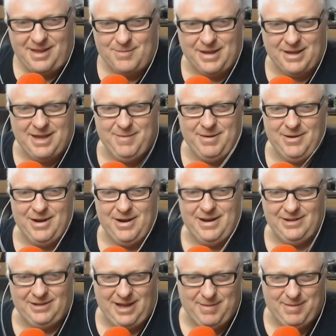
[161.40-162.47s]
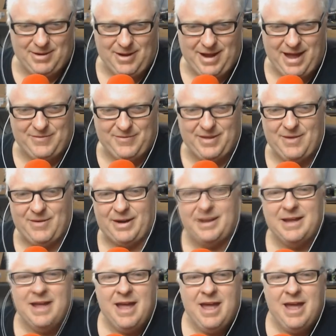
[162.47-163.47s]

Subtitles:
But keep an eye out for that one.